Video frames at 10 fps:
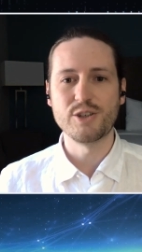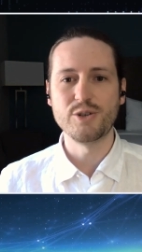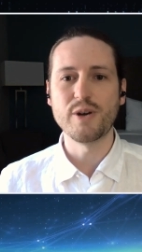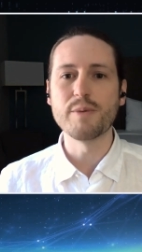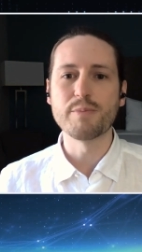
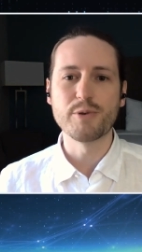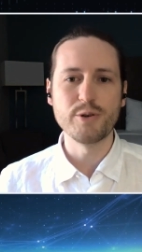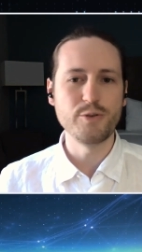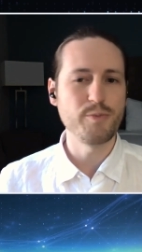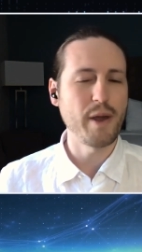to
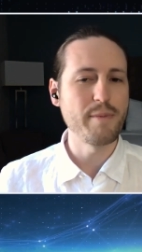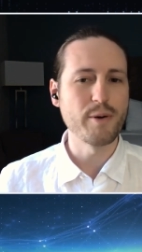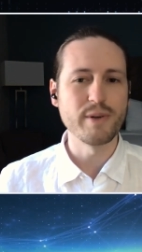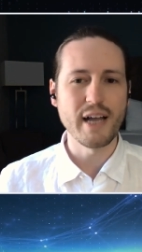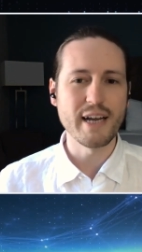improve
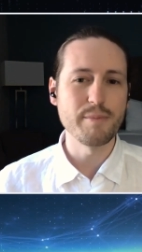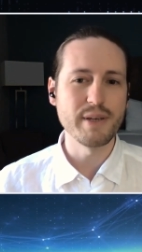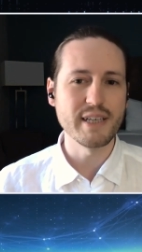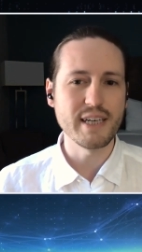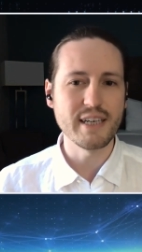payment
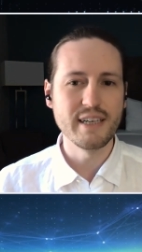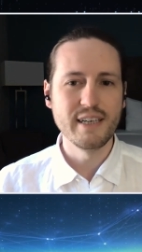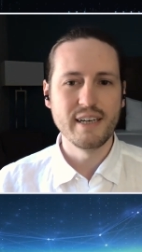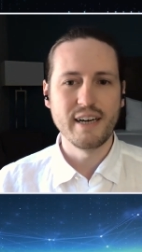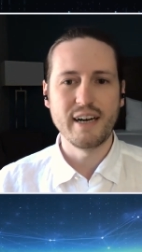reliability.
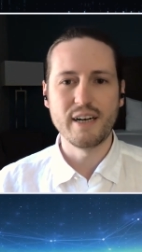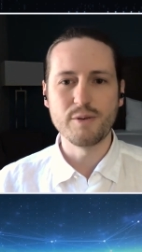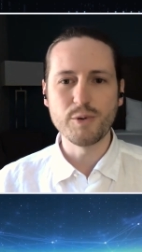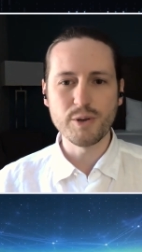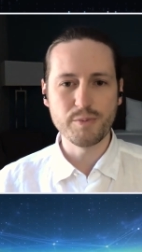
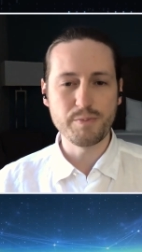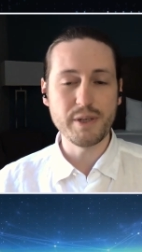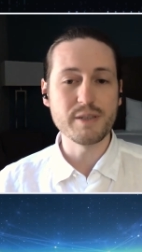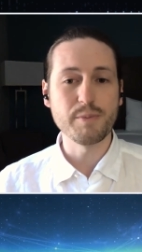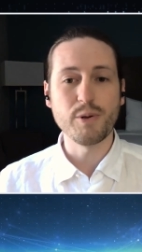We'll
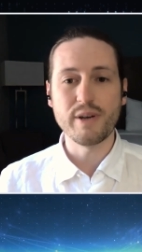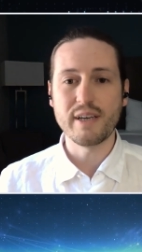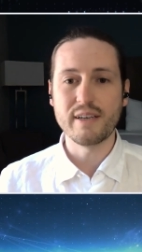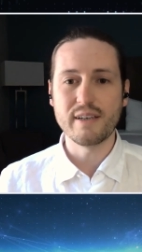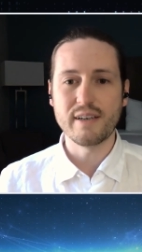be
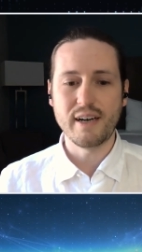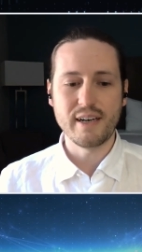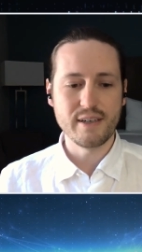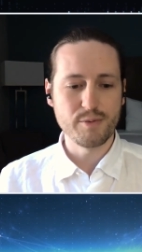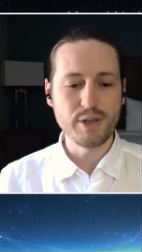deploying
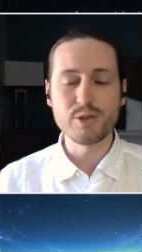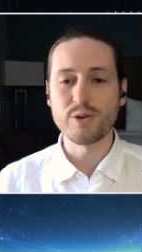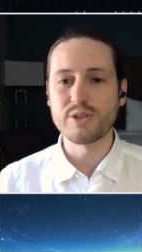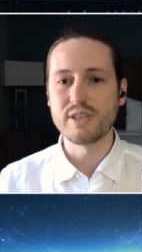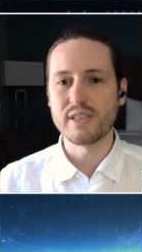
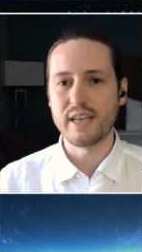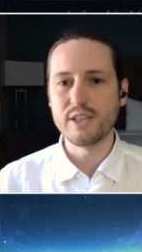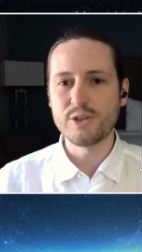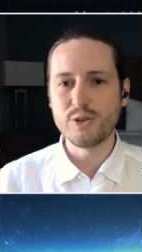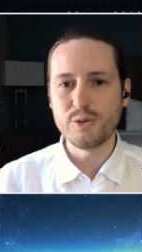resources
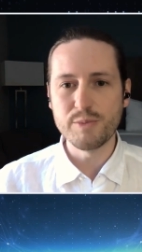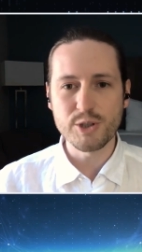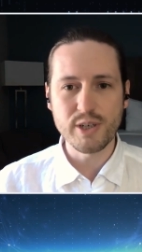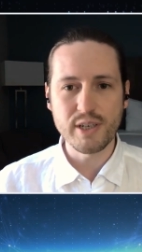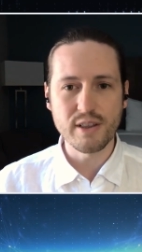into
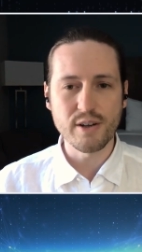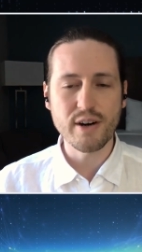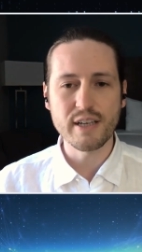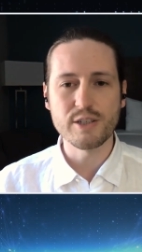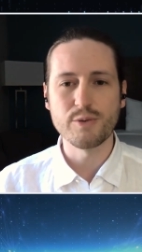machine
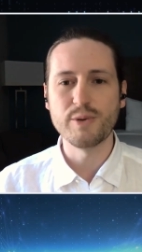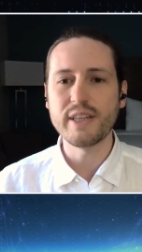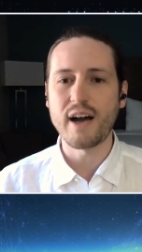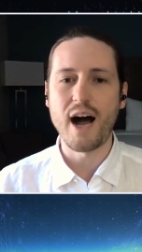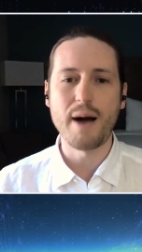learning to
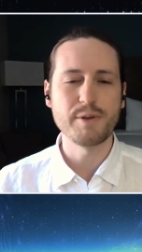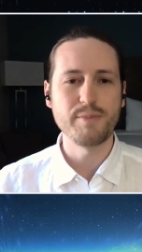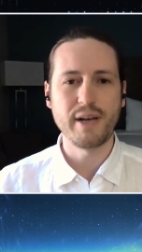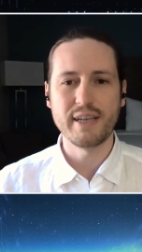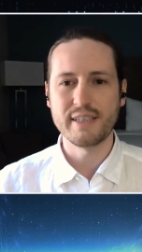really
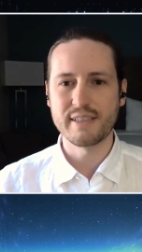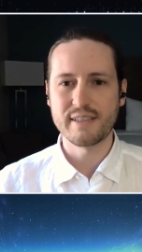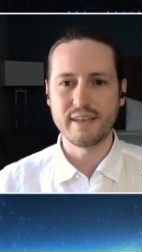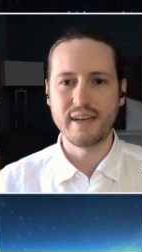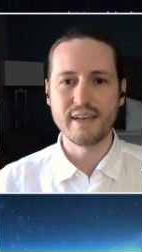
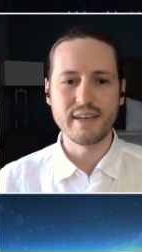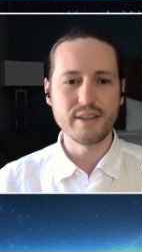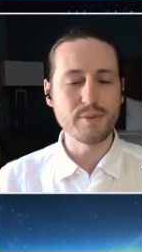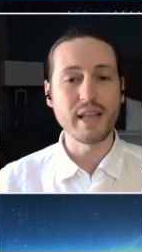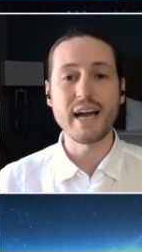optimize
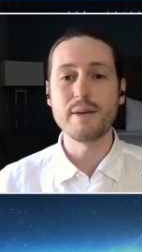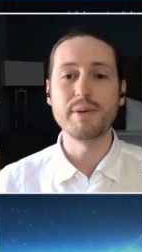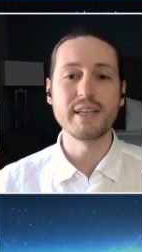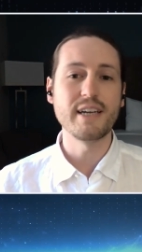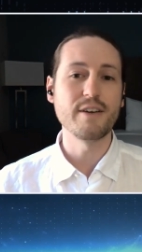the
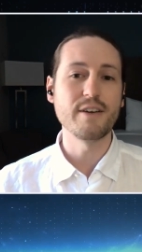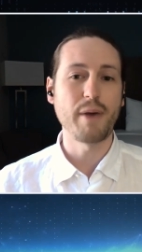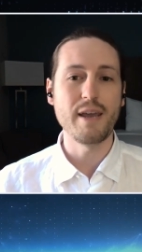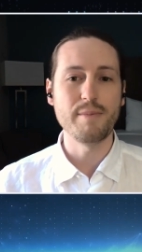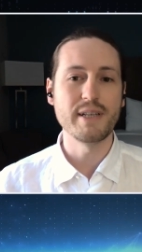reliability of
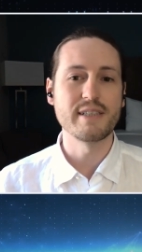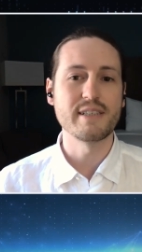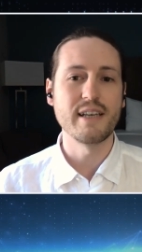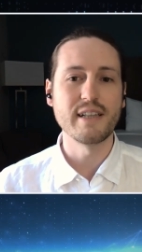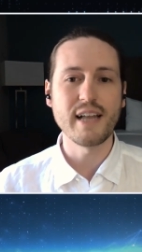
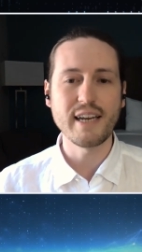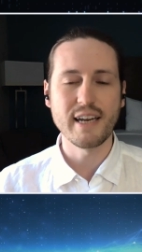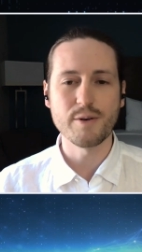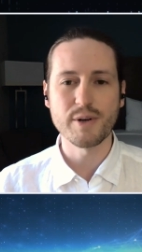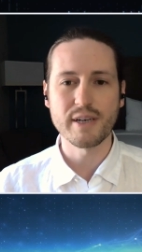payments in the
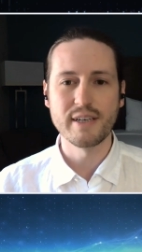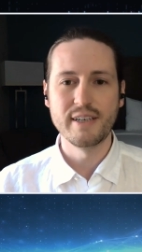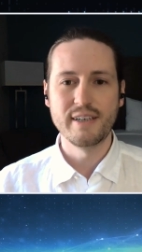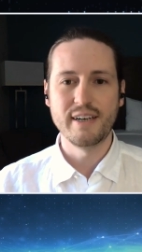Lightning Network.